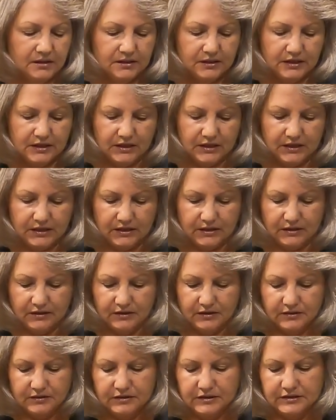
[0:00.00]
The
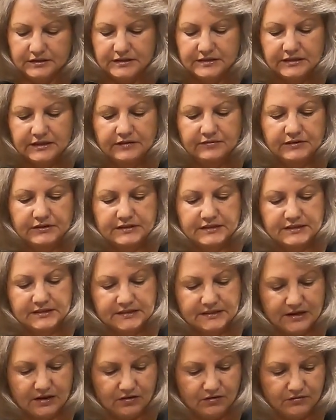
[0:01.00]
sleeve
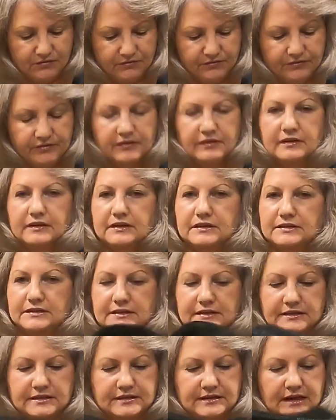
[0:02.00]
itself is
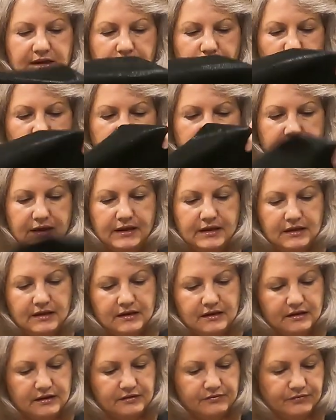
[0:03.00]
the same way.
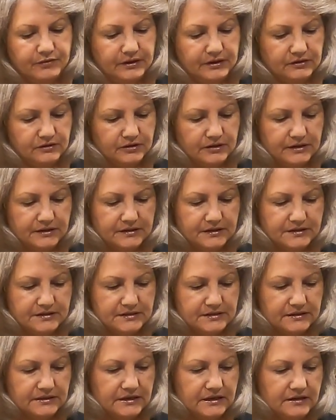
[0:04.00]
If we look at the
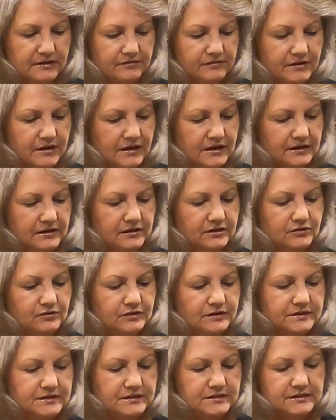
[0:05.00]
sleeve, you know,
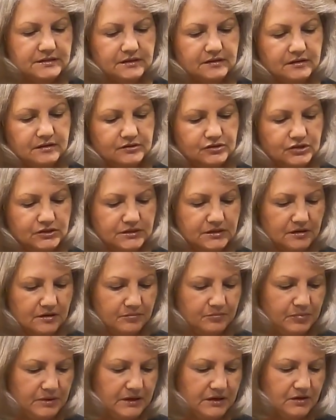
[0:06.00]
this is just a
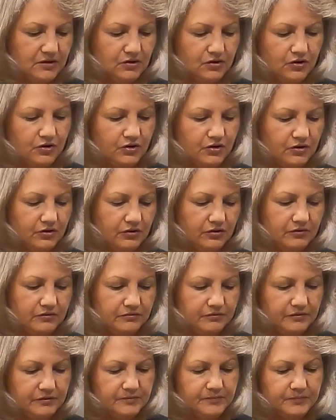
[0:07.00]
big
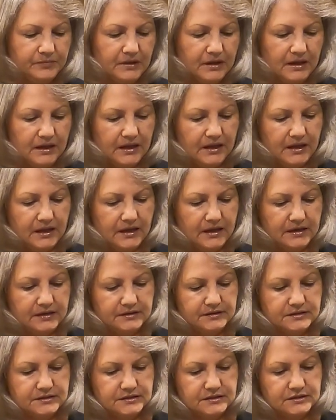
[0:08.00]
curve.
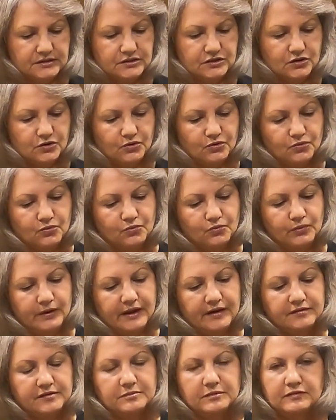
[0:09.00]
And so we
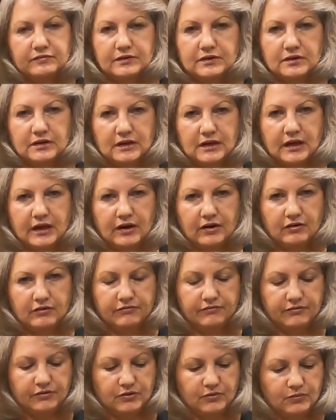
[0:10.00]
have to be very
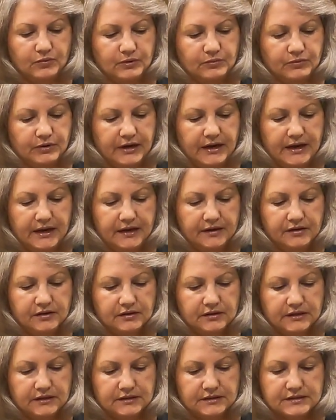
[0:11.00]
careful when we're
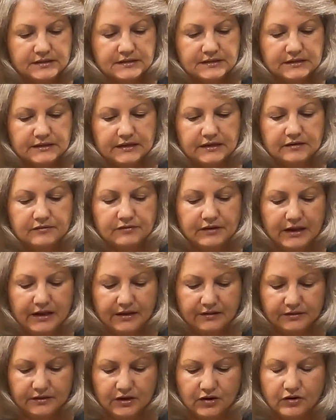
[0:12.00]
handling the sleeve
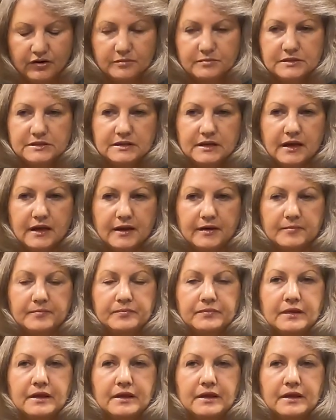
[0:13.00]
and the arm side,